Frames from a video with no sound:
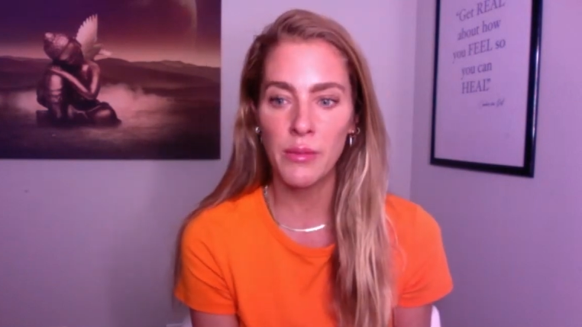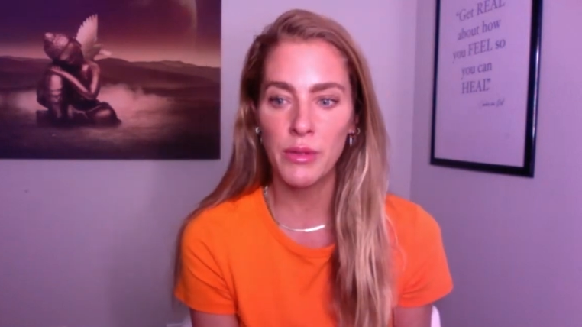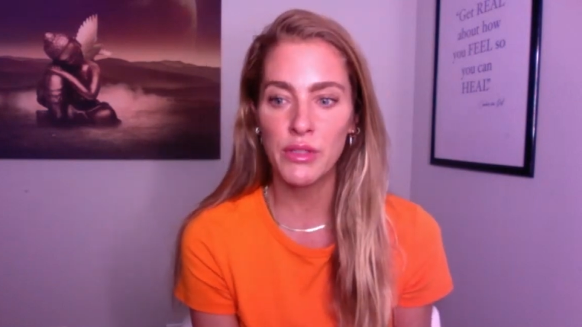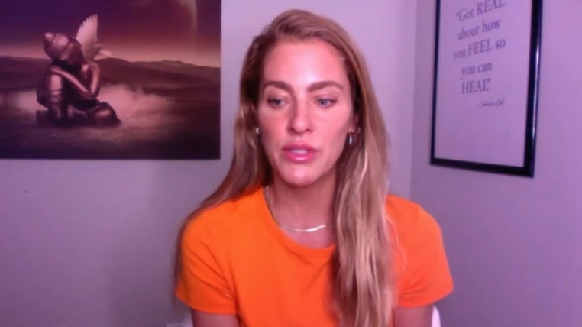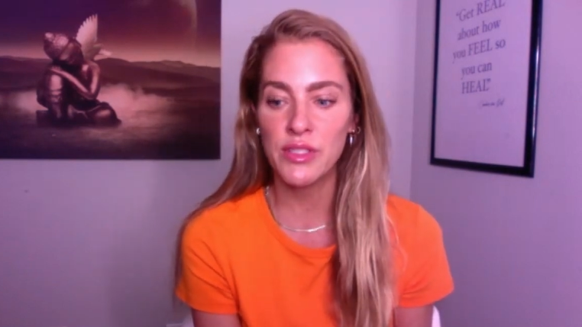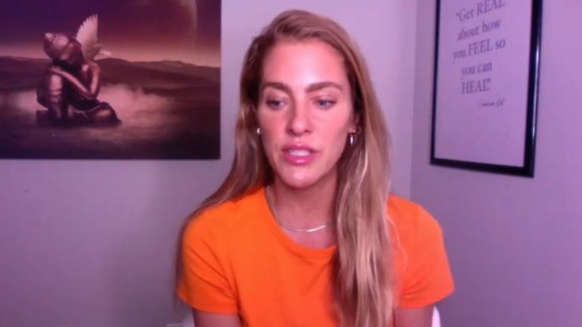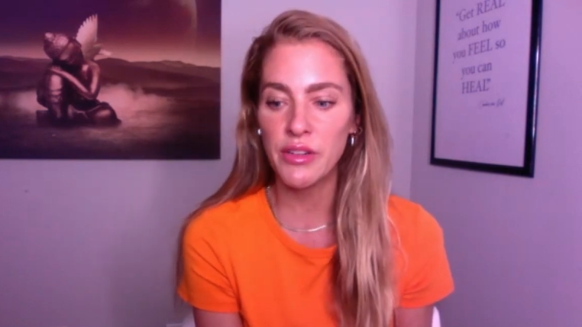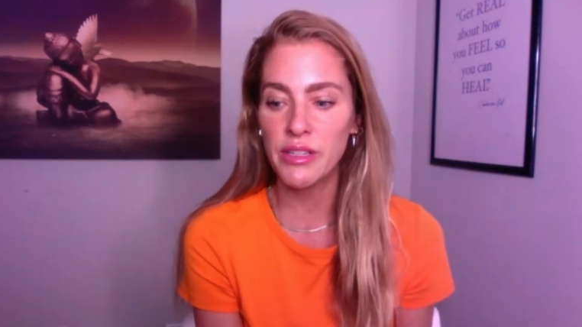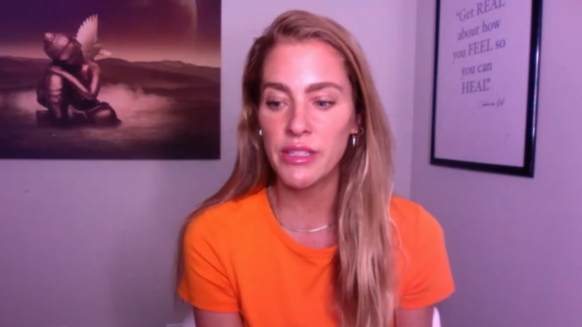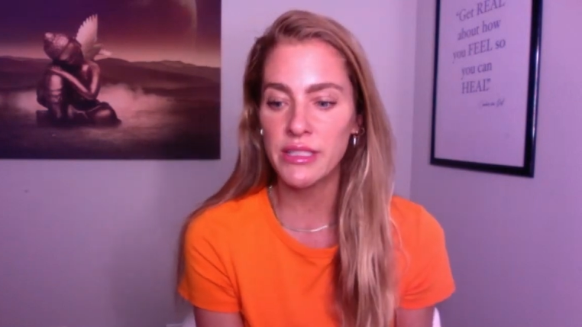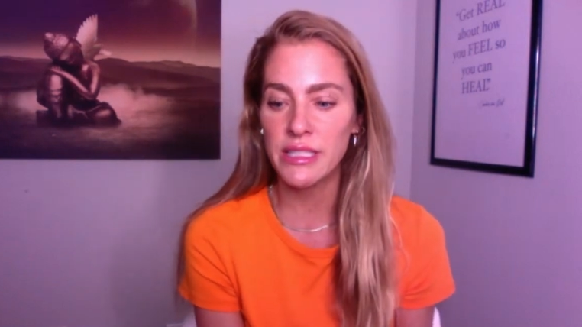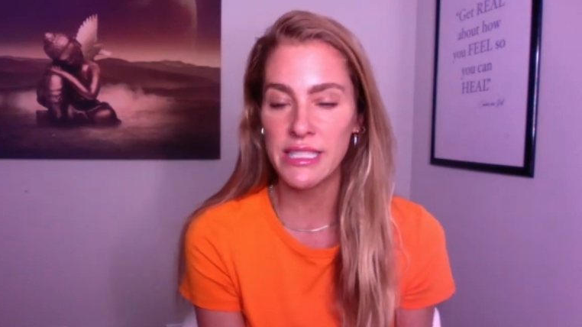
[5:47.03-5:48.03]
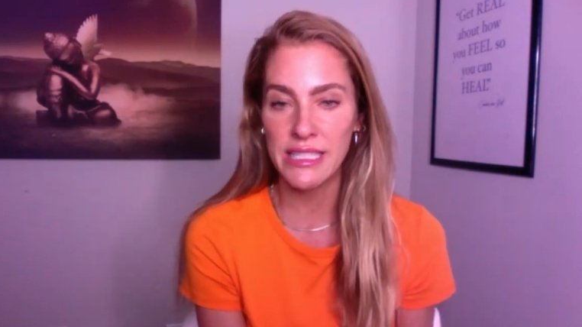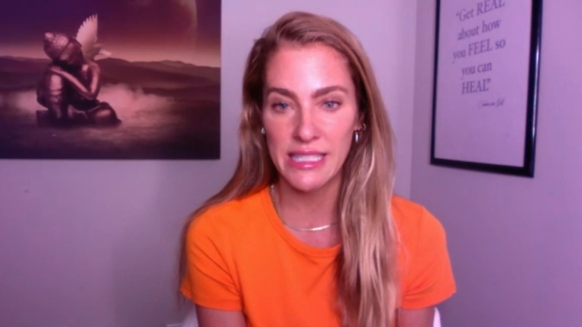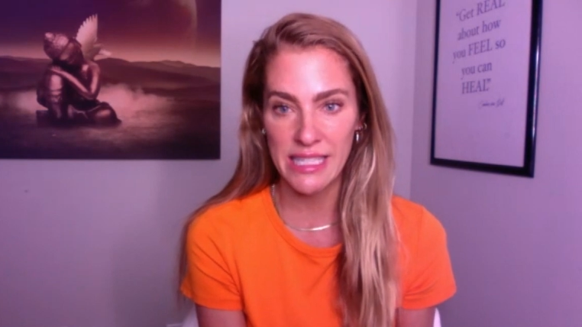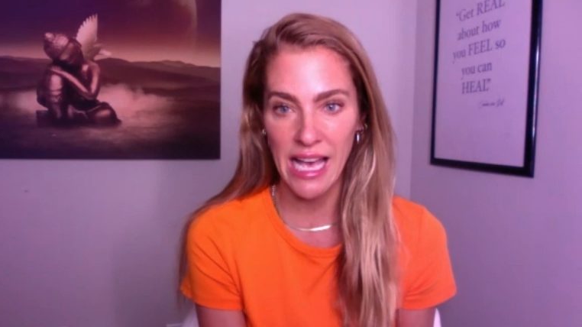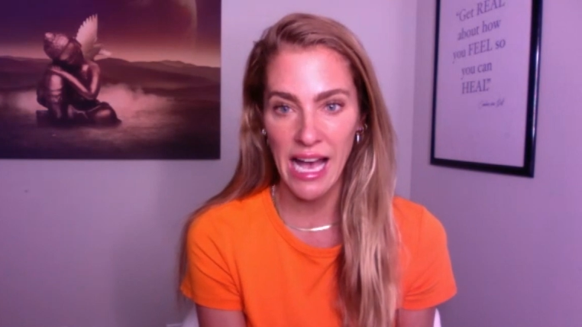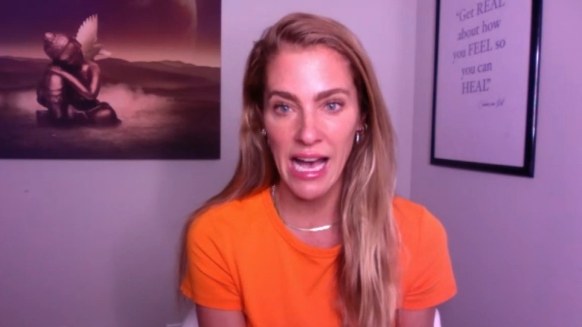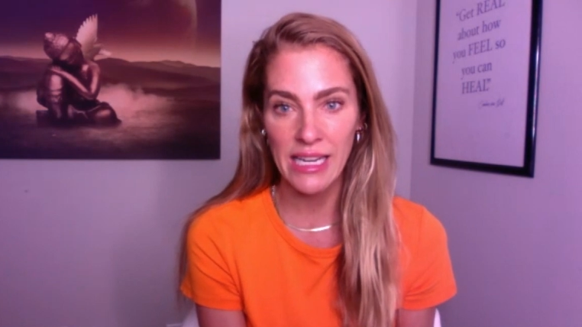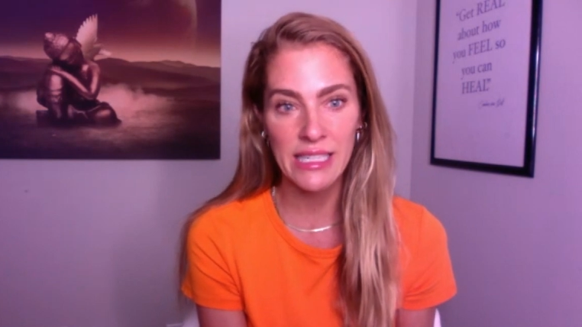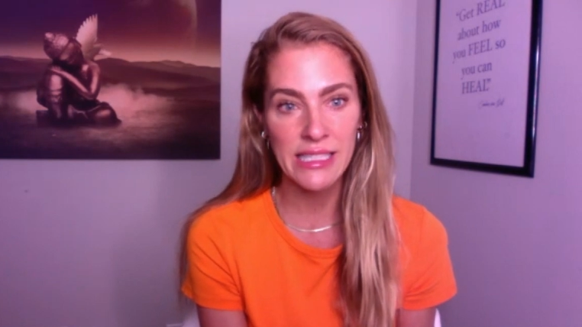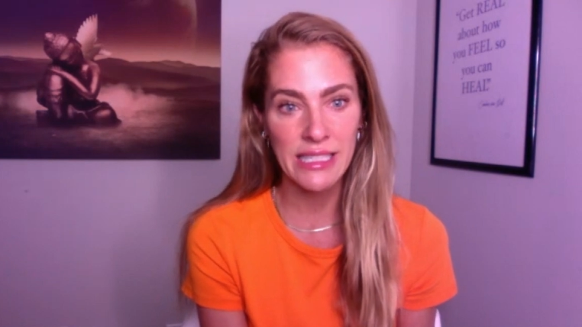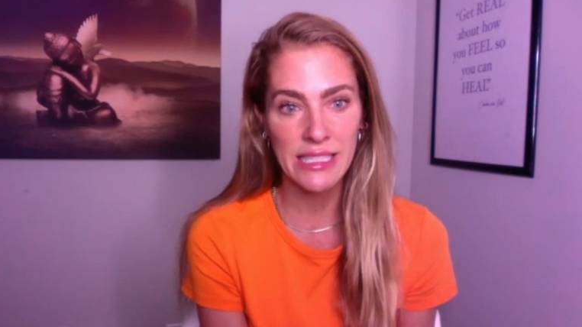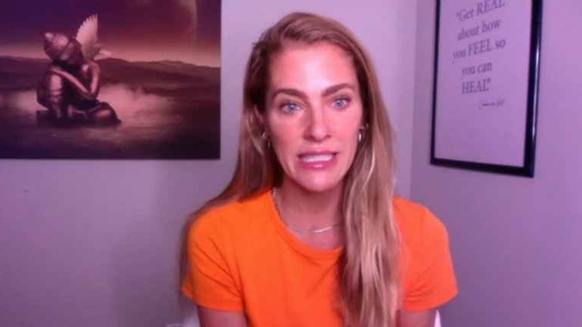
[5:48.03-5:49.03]
but seriously sad,
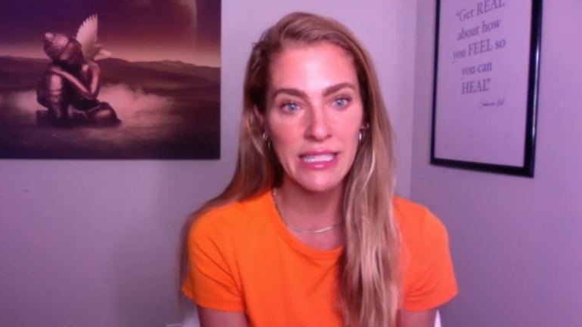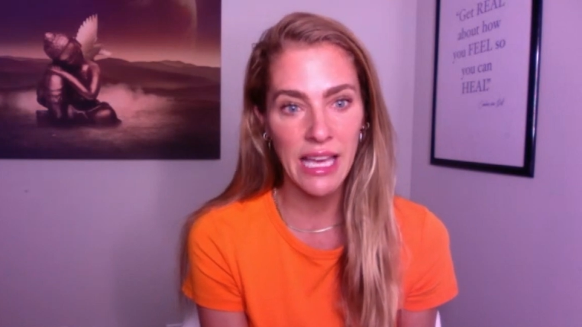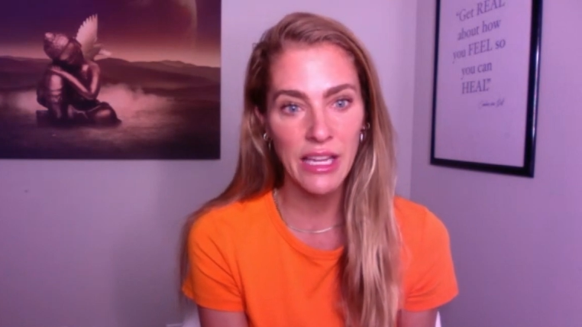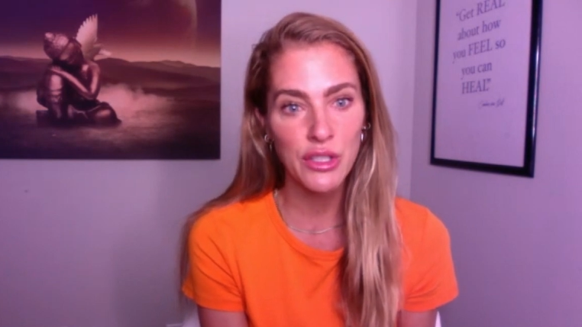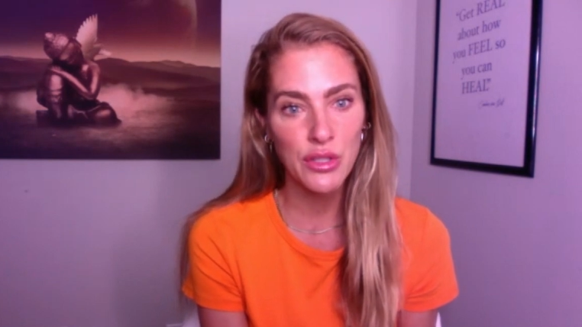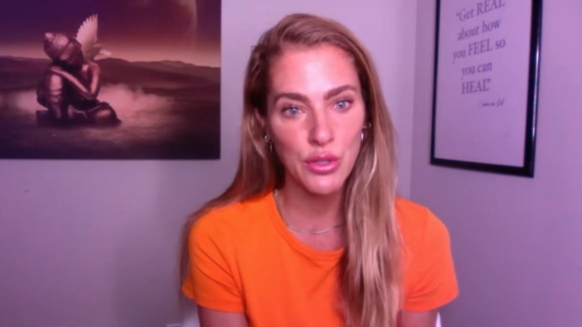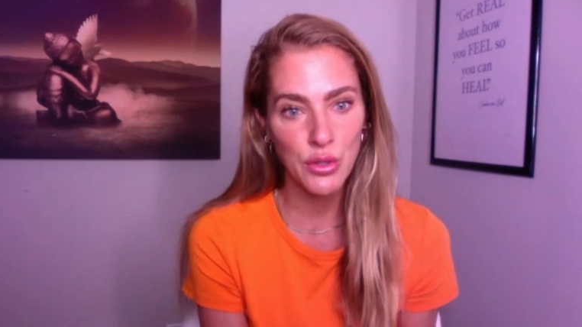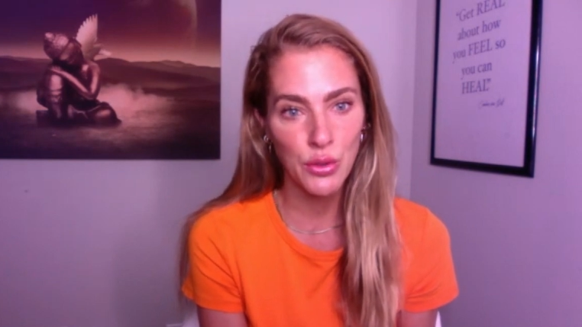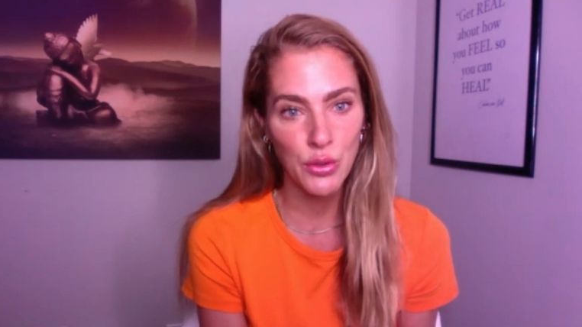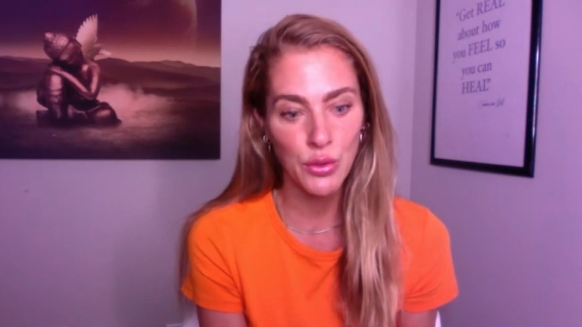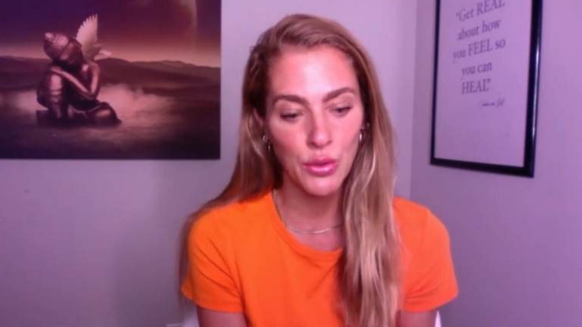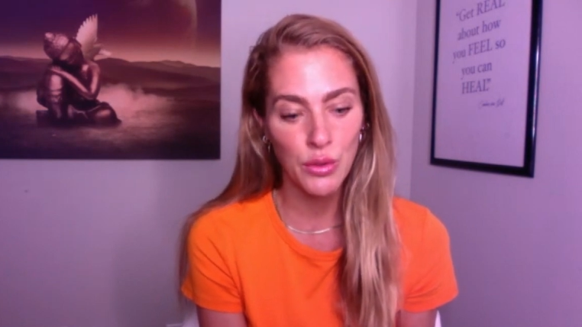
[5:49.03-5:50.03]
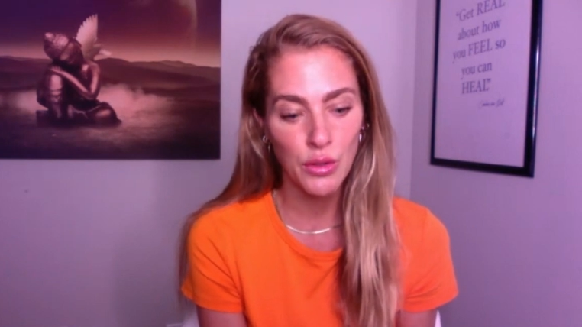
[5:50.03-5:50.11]
and didn't get to